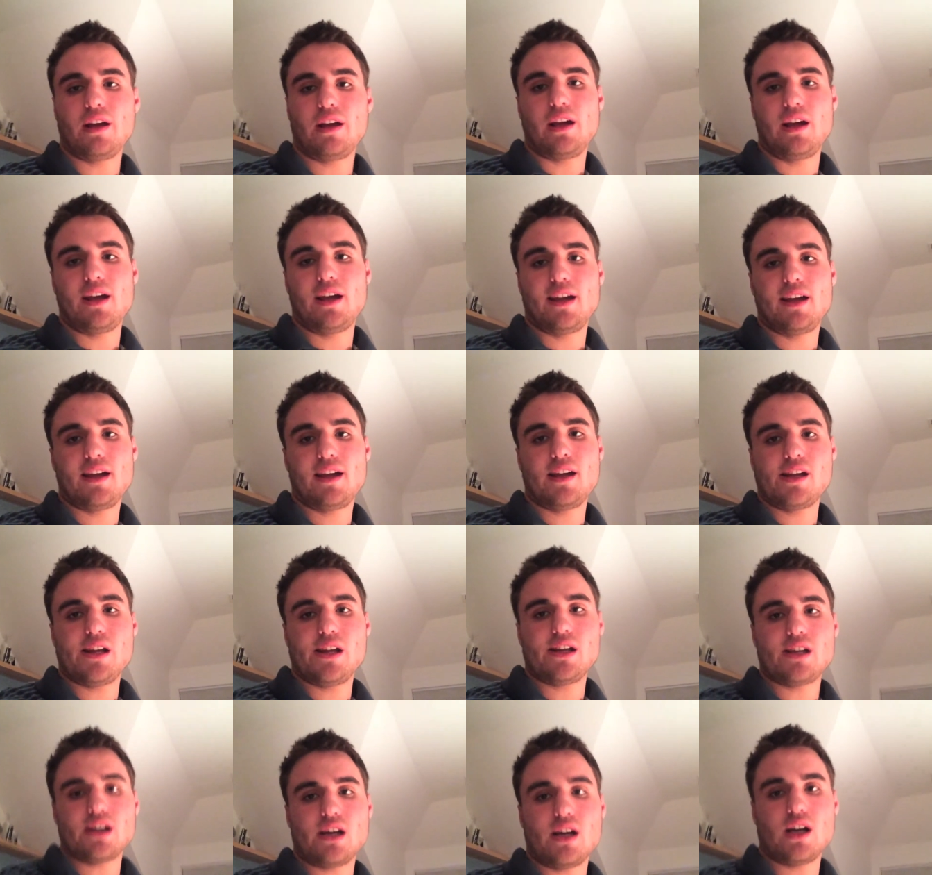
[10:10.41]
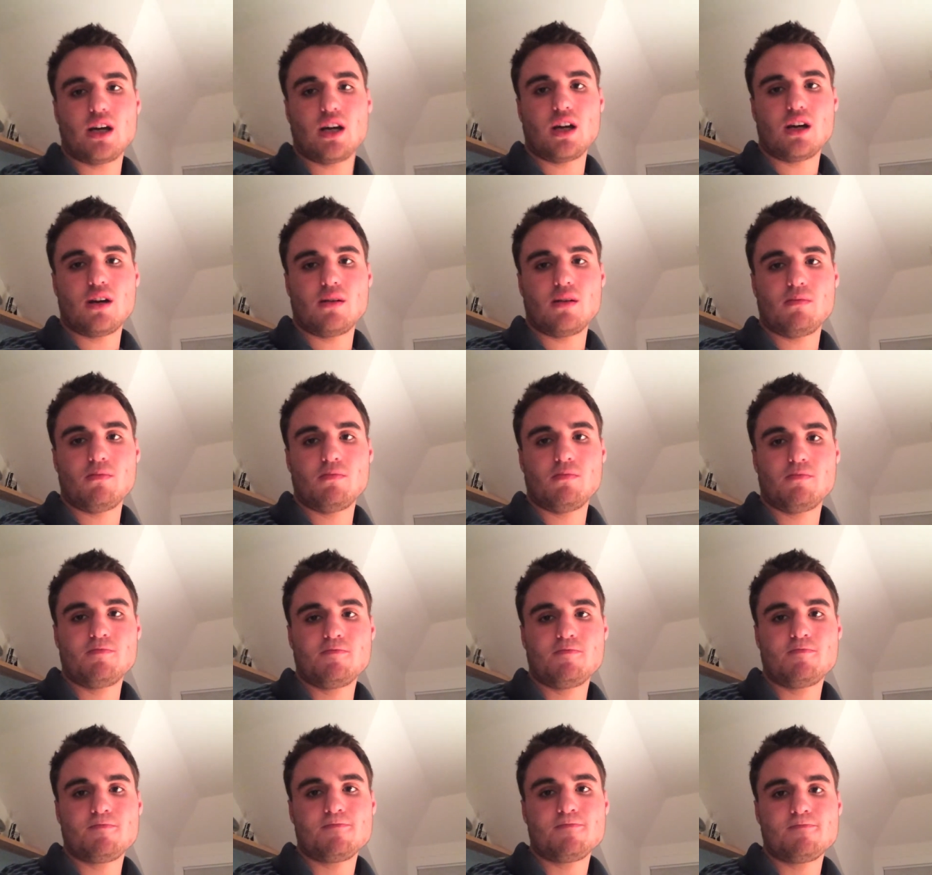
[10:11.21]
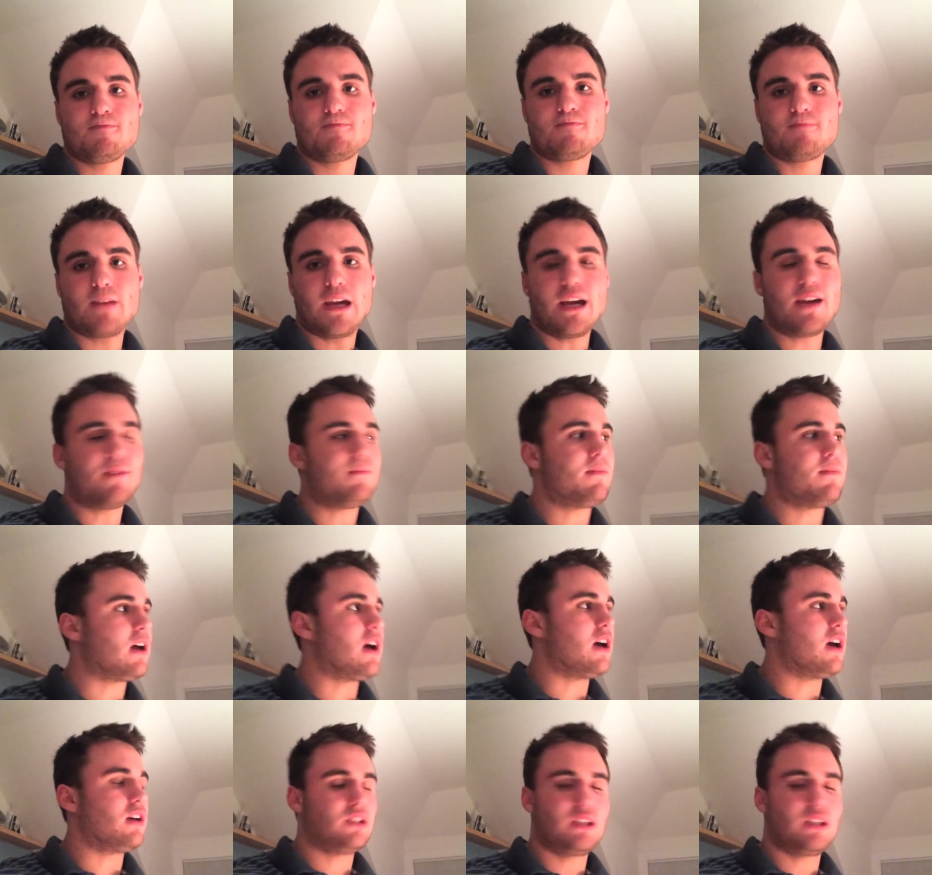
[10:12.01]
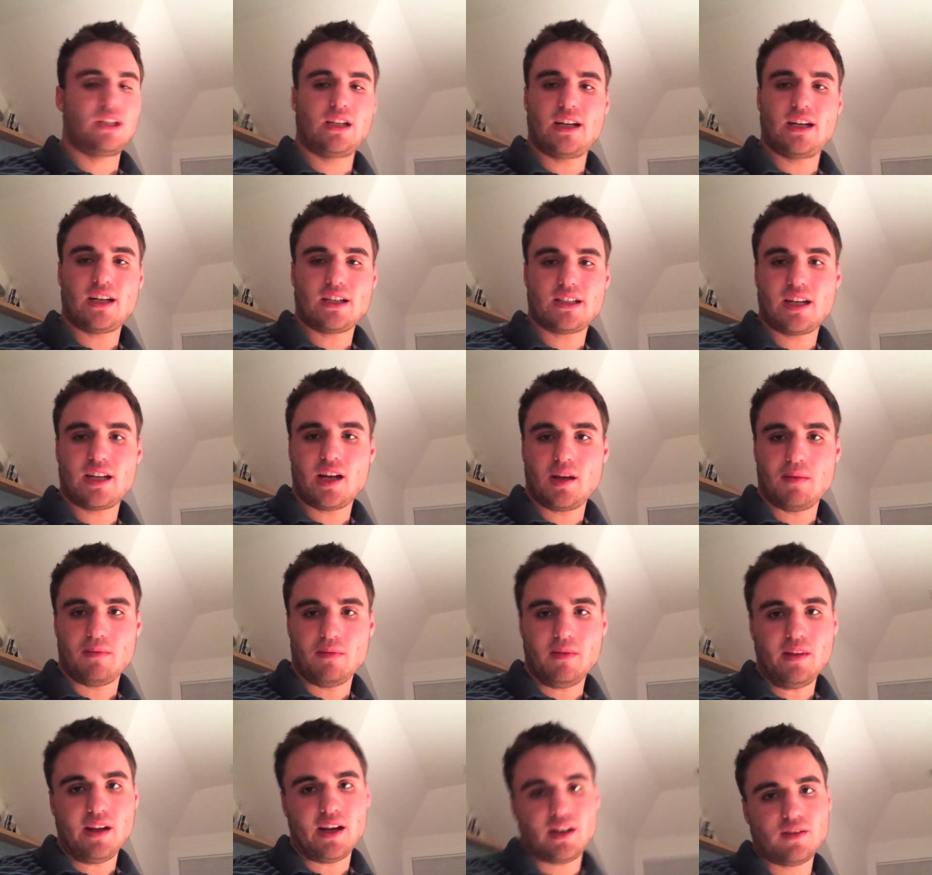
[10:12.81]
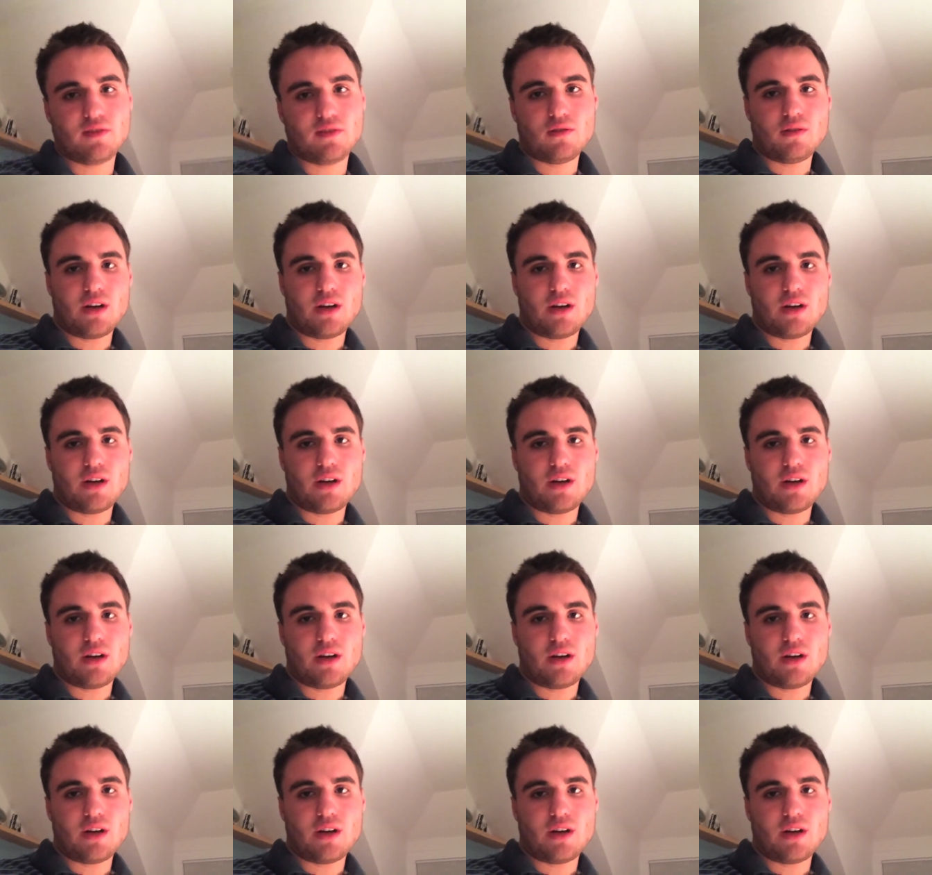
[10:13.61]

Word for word: And um, yeah, I'll see you next time. Thanks for